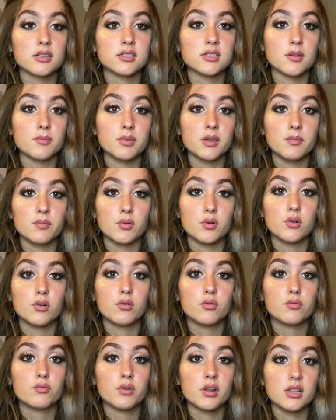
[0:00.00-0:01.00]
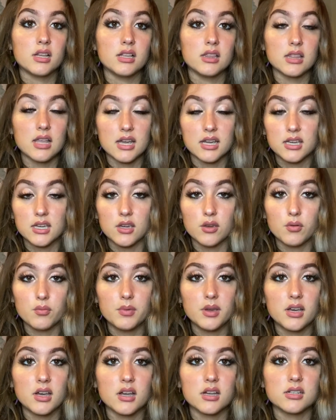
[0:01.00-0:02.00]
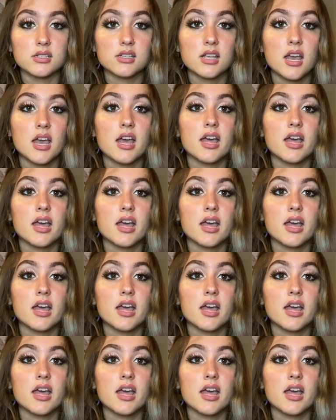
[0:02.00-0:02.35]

some people really like you, because